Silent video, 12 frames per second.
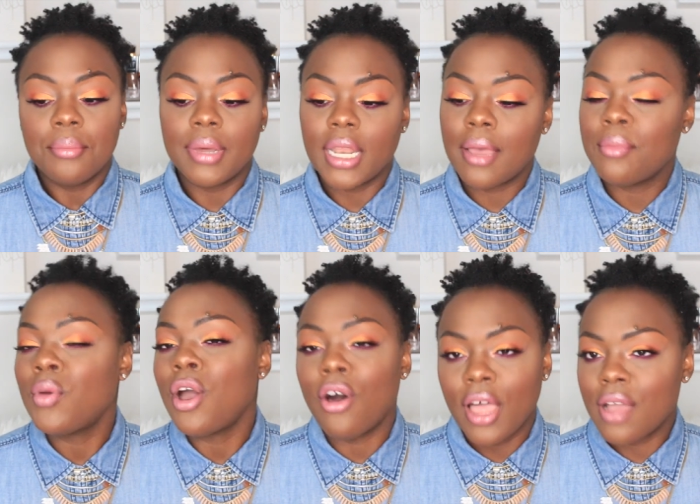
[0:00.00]
But
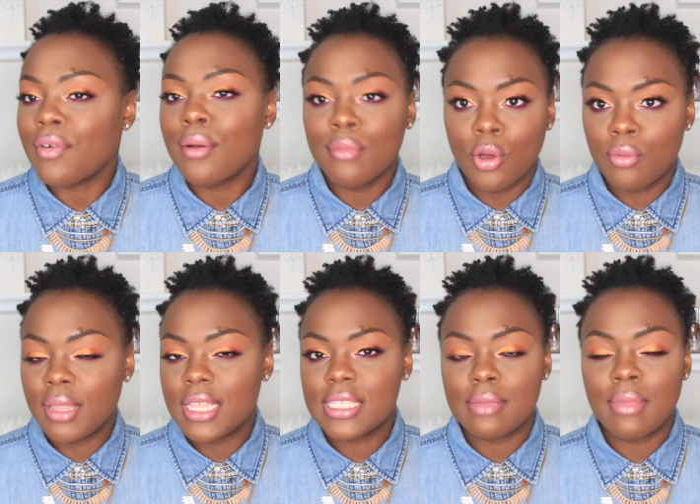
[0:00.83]
we all have our
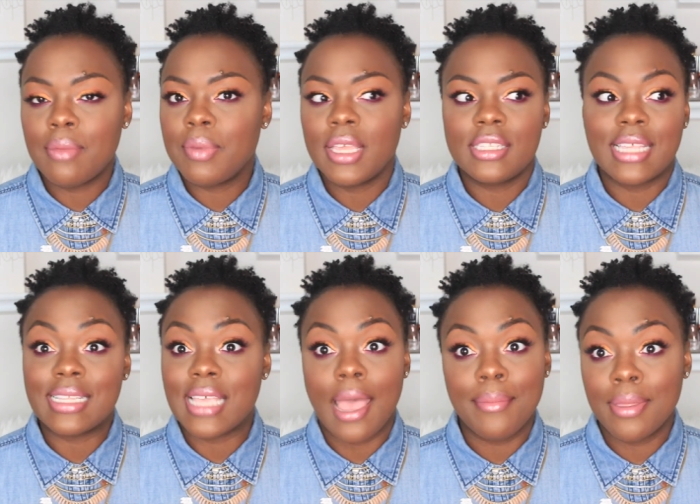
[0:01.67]
moments, and maybe it's
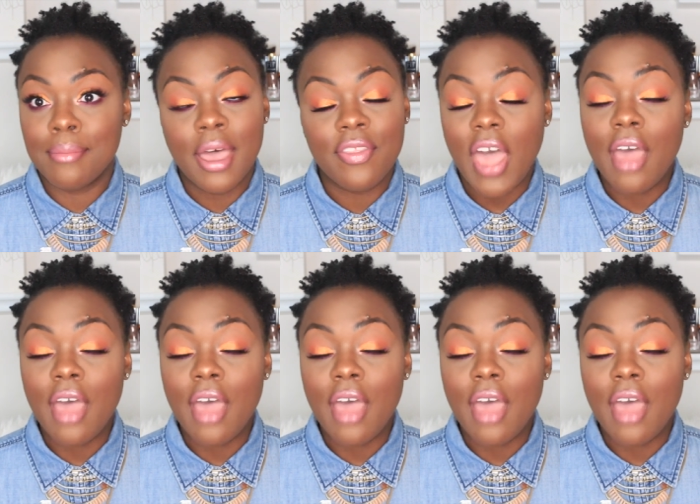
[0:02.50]
that time of the month.